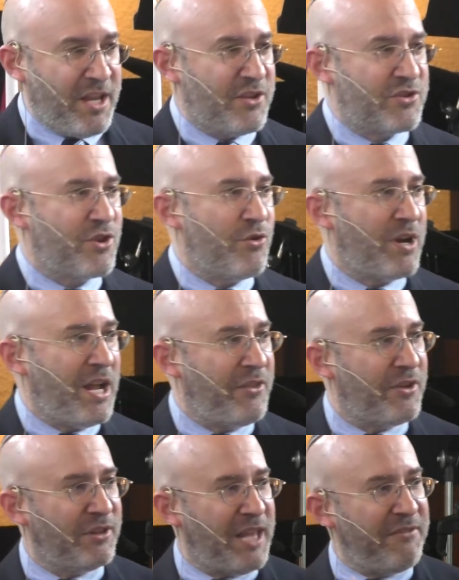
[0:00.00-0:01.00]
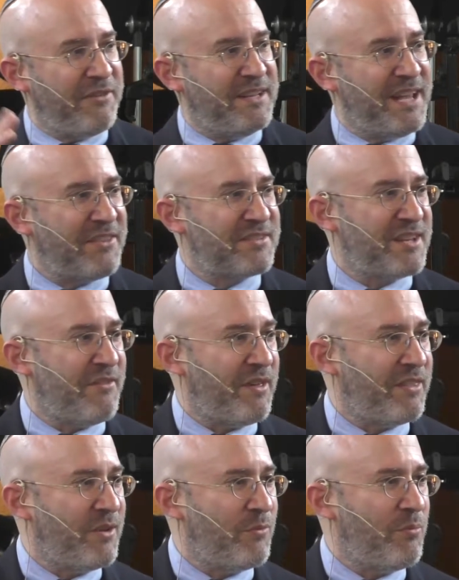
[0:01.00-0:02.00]
And so kind of the life and death stuff,
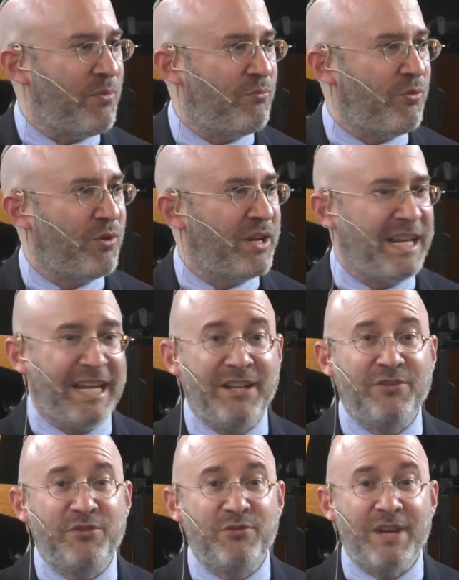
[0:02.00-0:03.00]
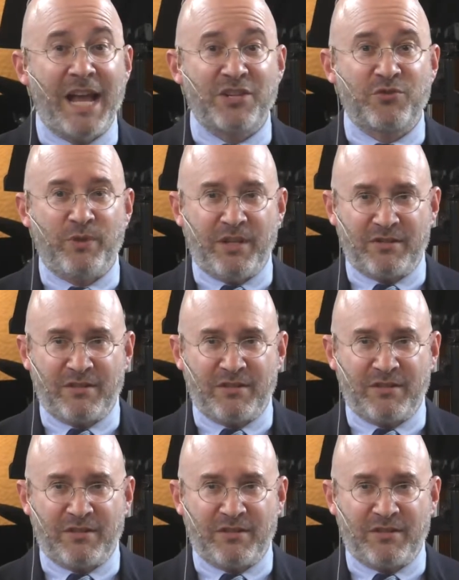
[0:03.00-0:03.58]
I think we're going to get into next week.